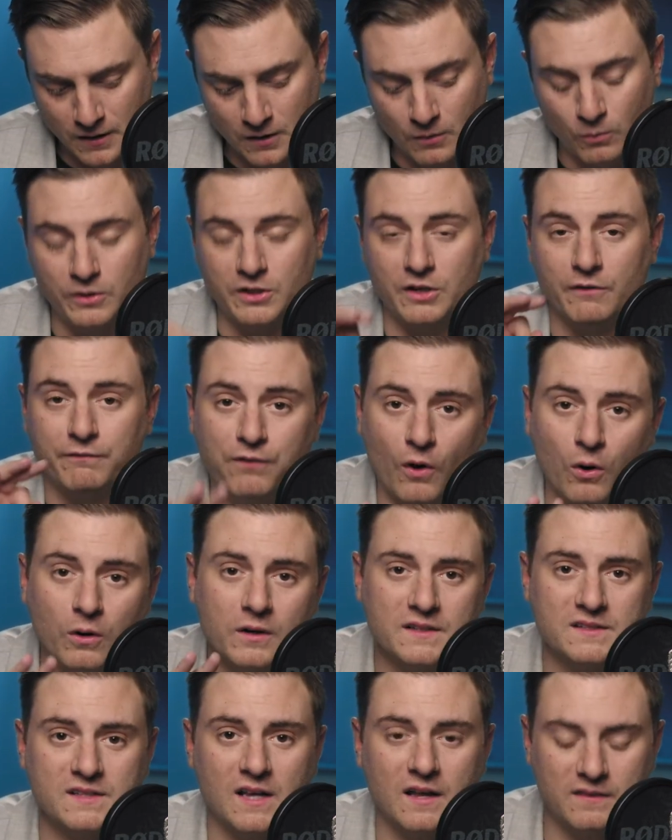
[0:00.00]
When you
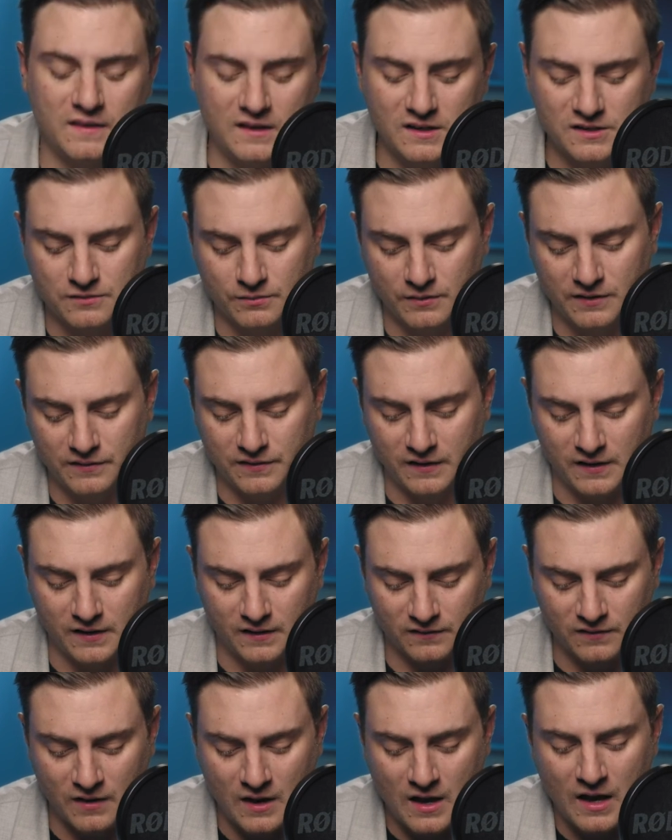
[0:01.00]
focus on these 3
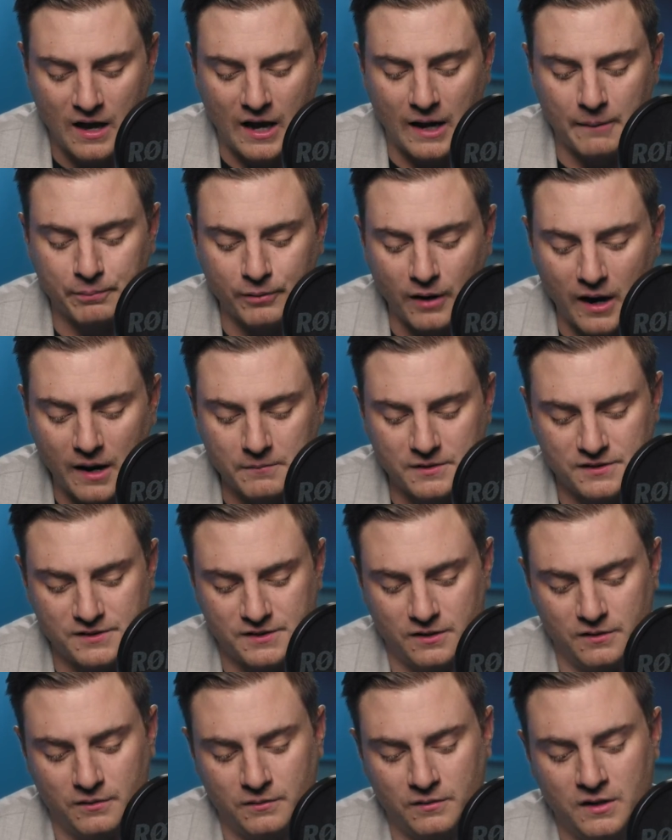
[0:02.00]
things, I promise
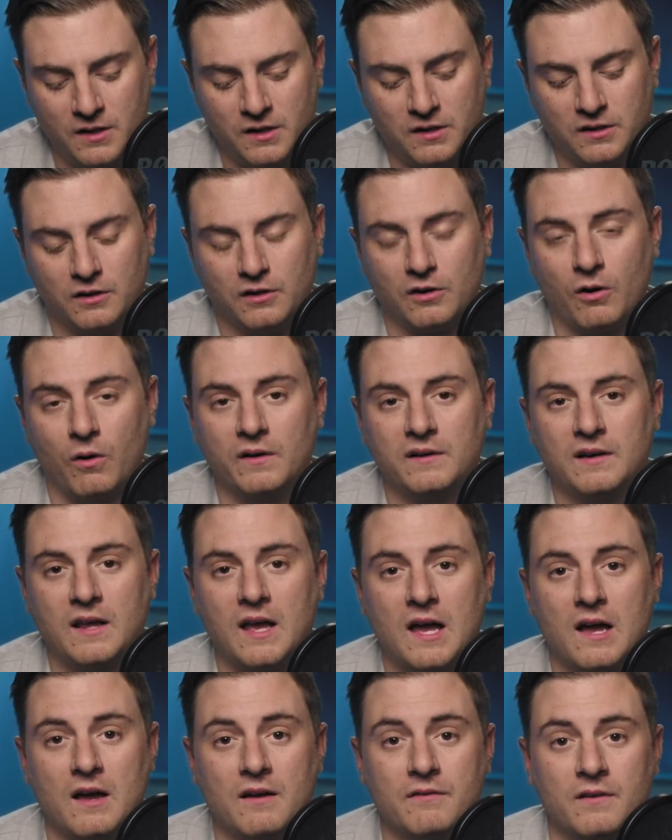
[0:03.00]
you're going to
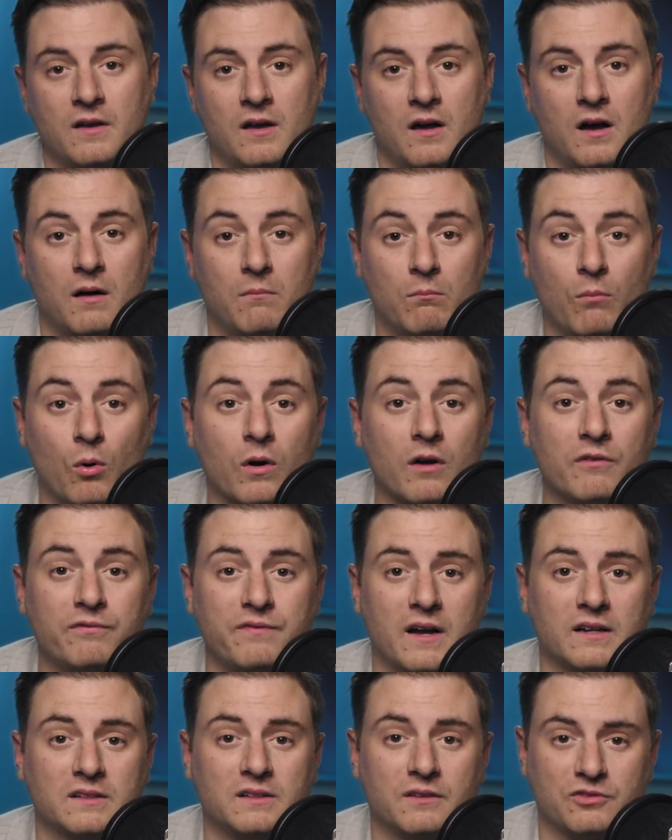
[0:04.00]
have a more
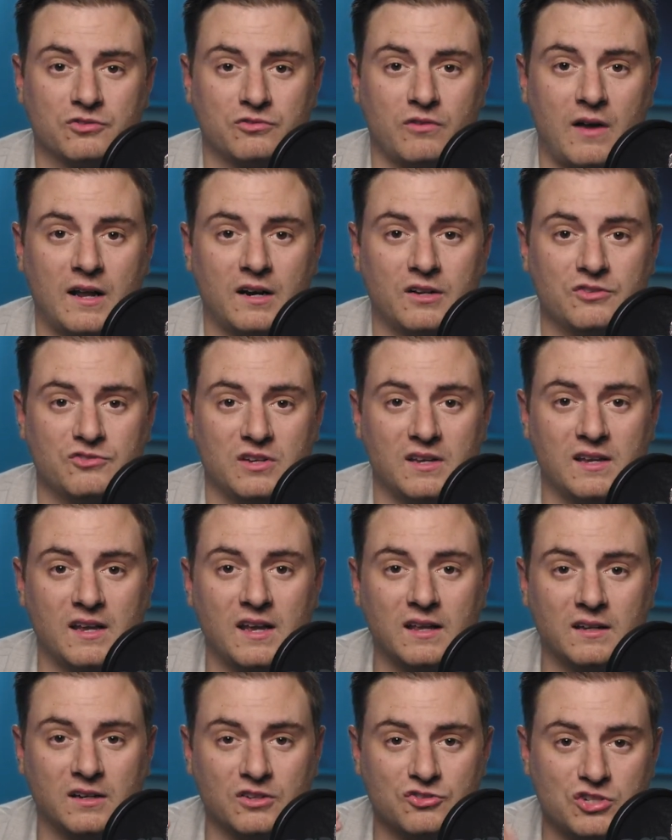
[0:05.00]
effective strategy
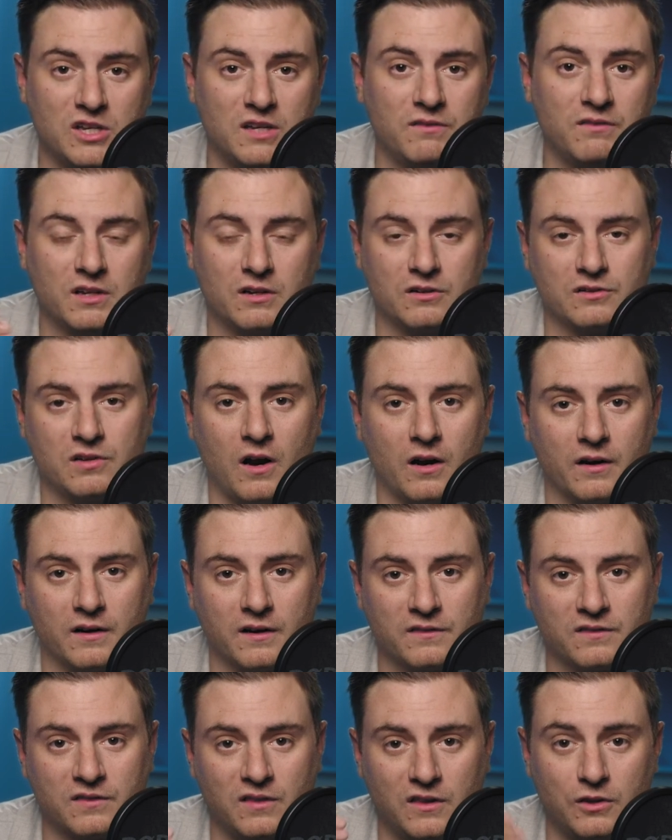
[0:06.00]
in achieving your
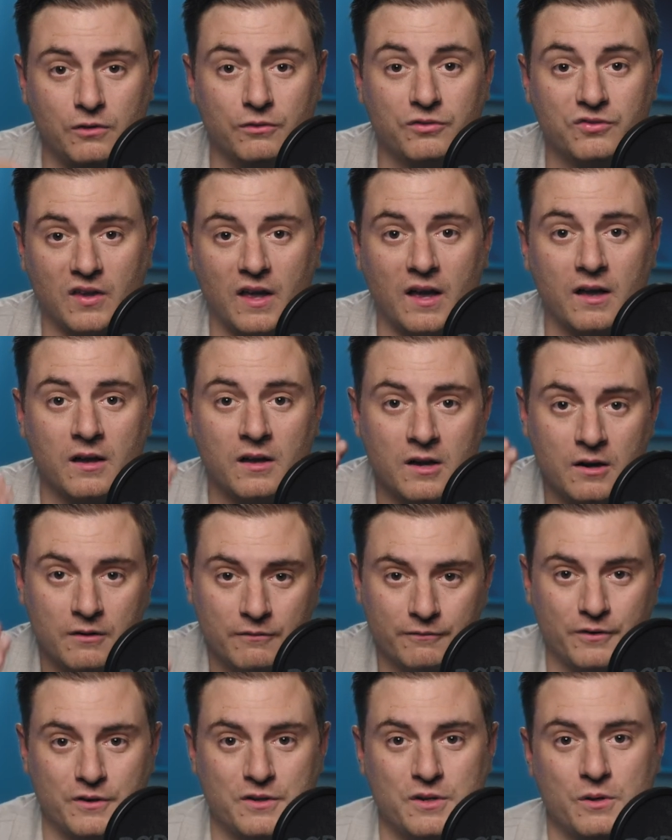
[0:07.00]
targets that you set
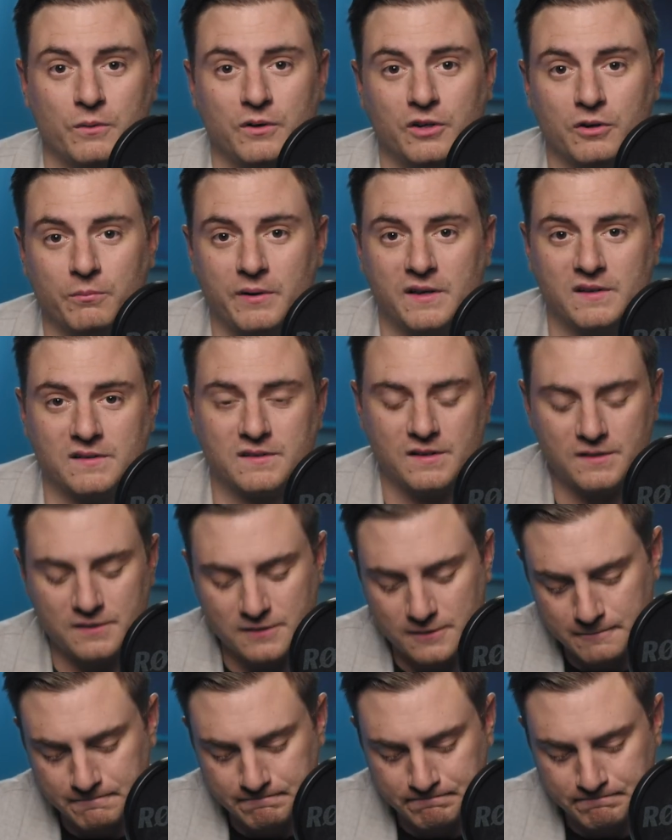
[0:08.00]
for you and your business.